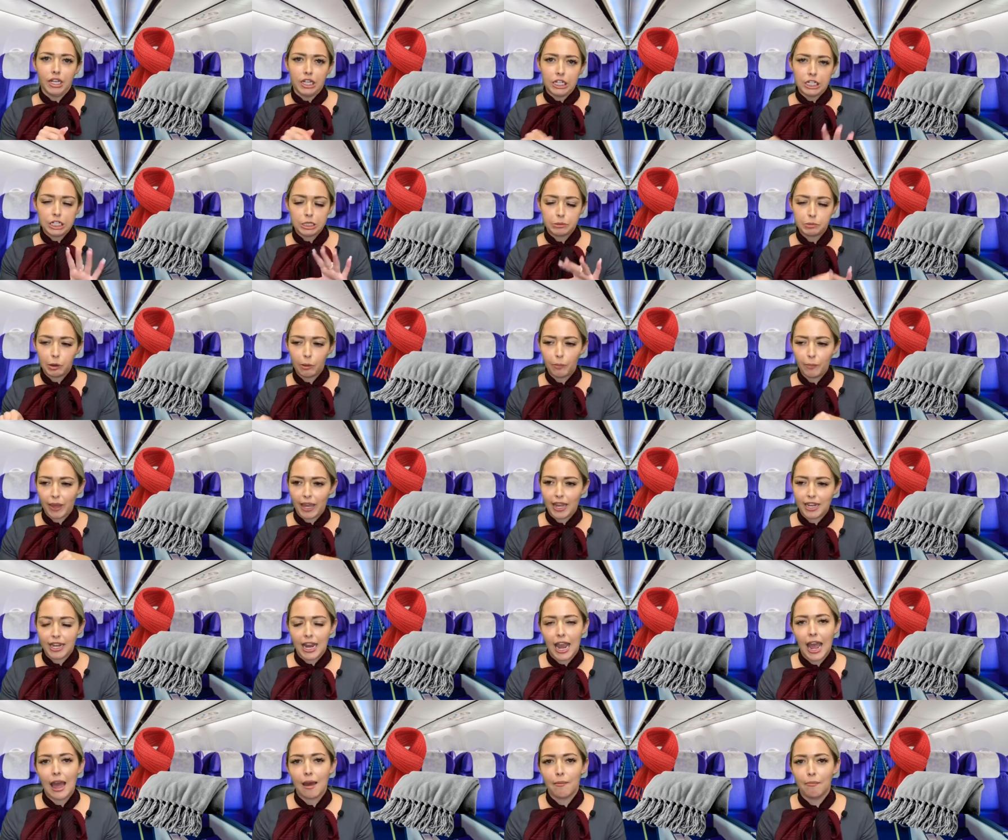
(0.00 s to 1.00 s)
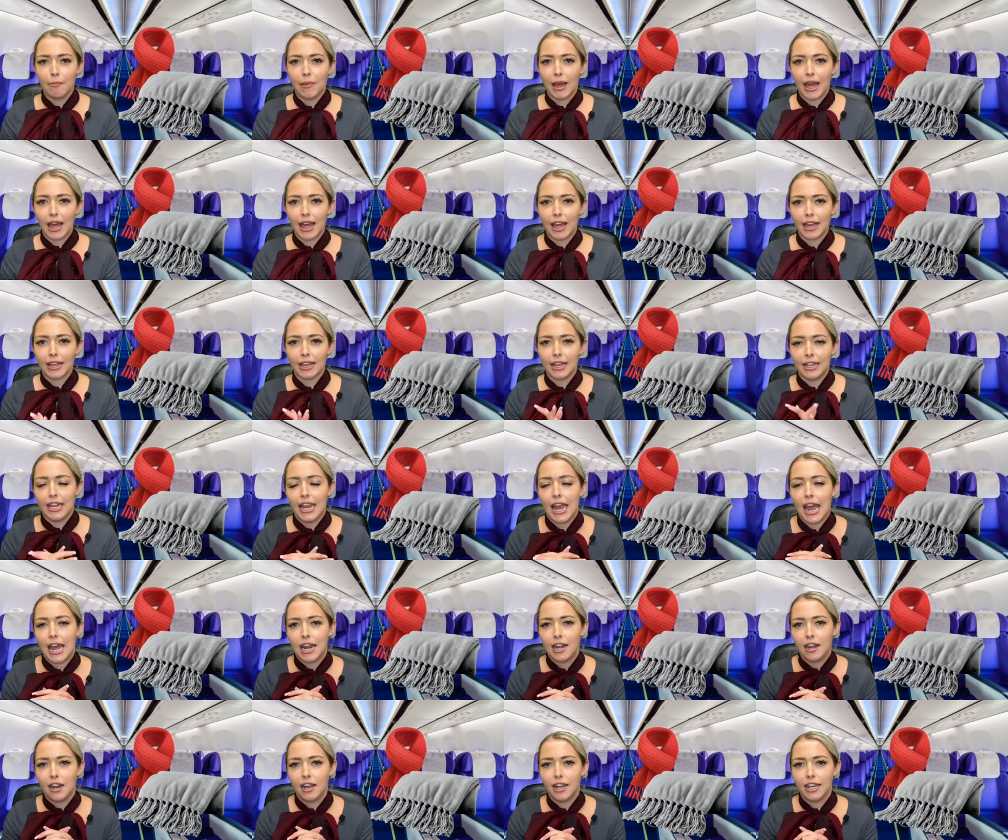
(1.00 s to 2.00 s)
Just pop it in your handbag and your
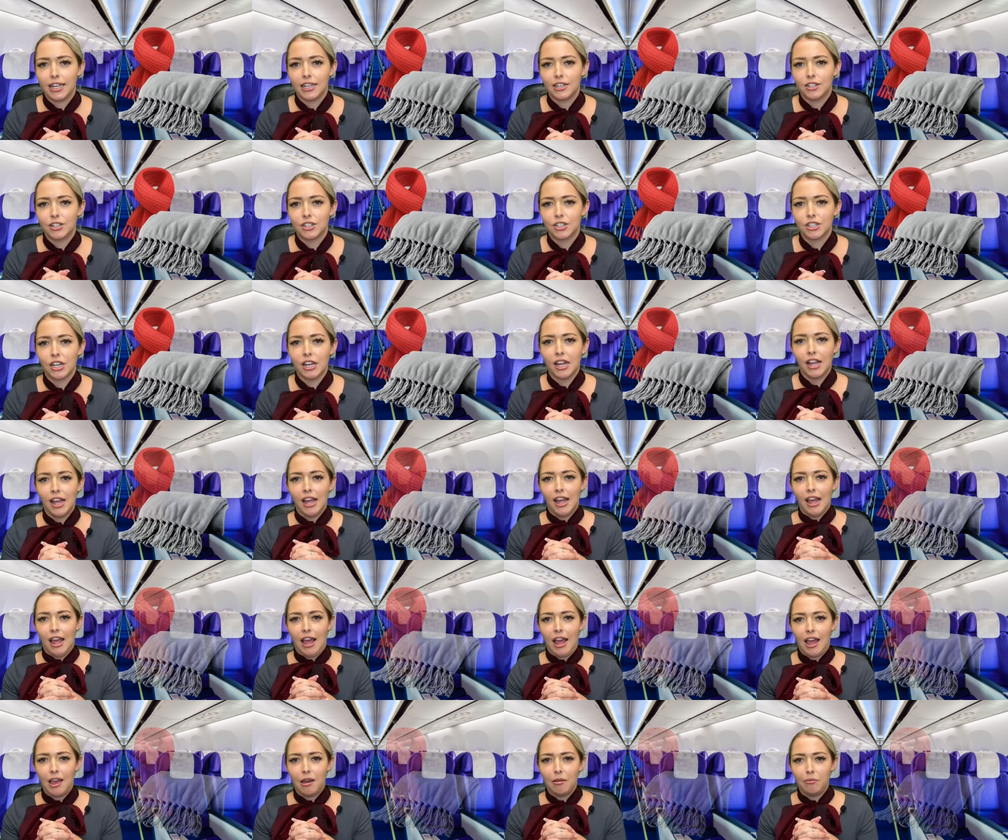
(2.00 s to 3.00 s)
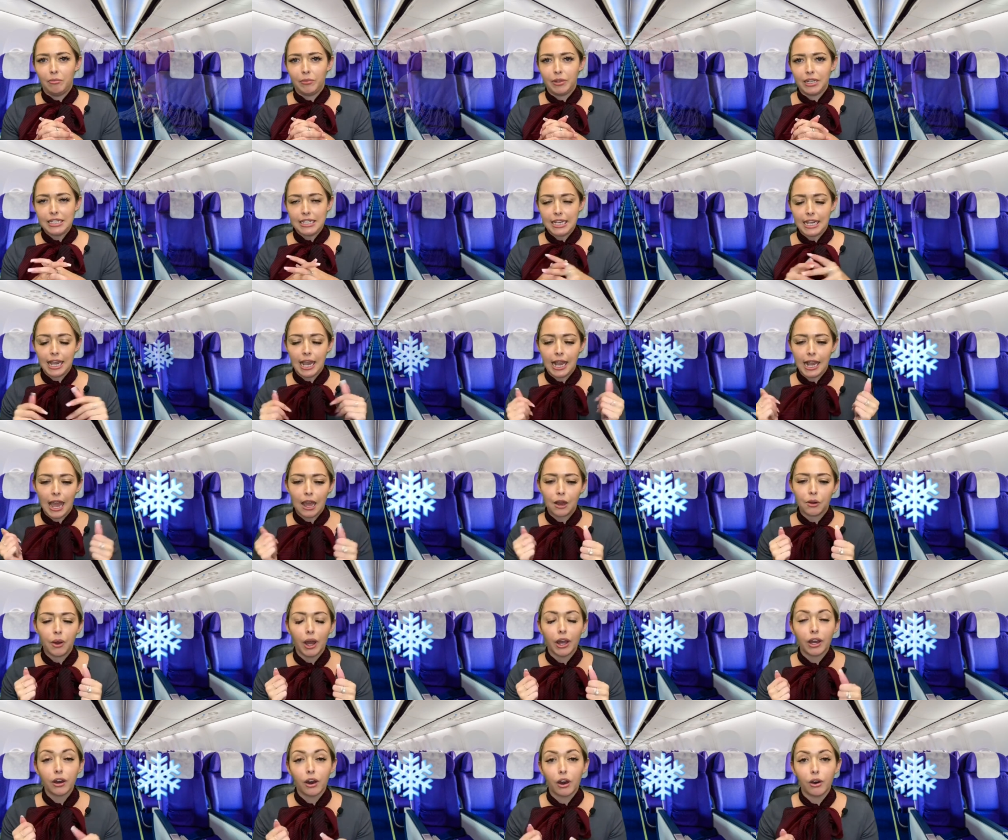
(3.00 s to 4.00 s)
hand luggage, because it can get
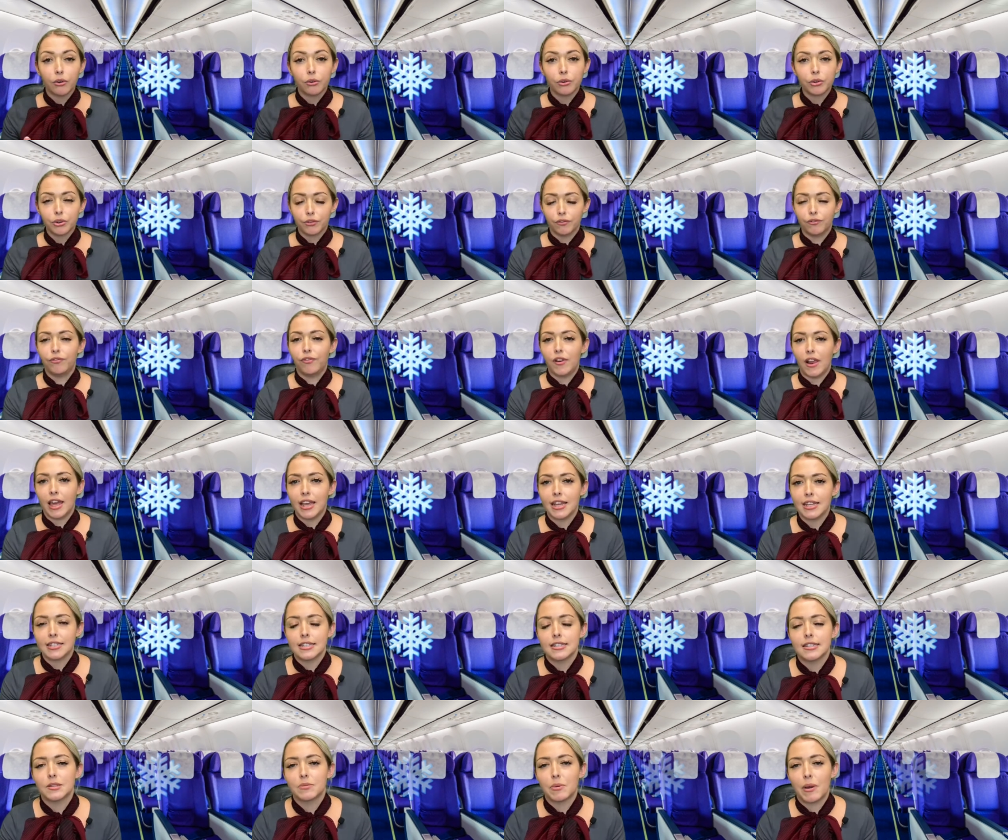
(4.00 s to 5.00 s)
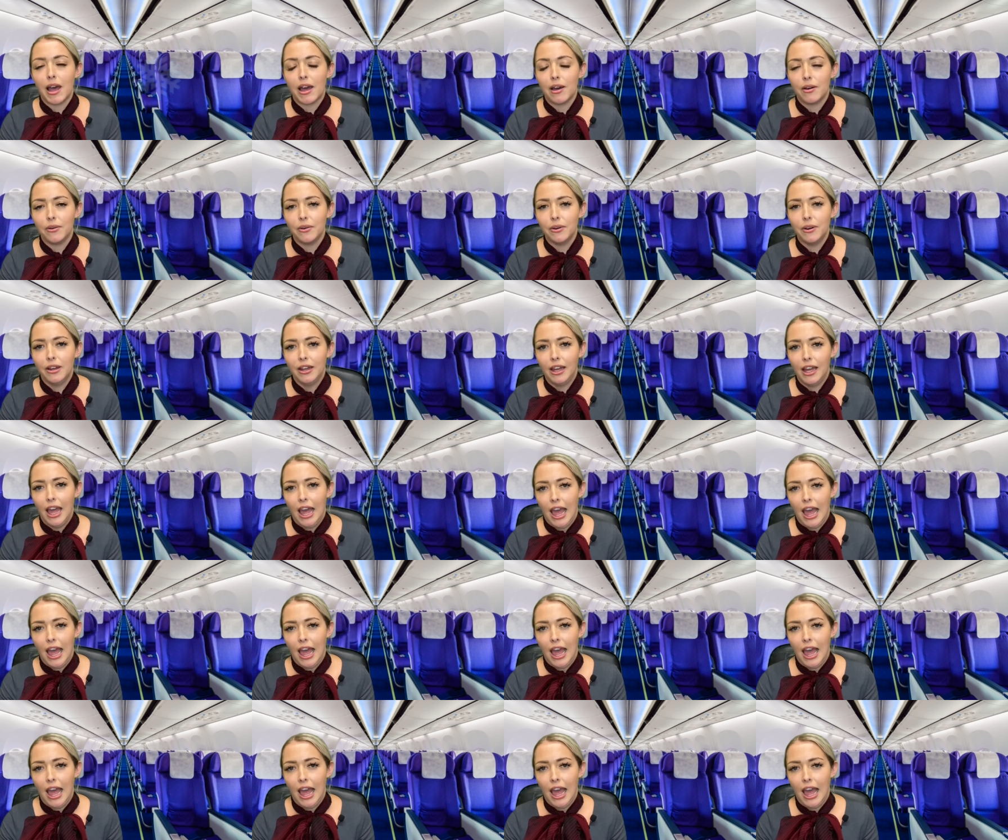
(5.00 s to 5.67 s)
quite cold on flights as well,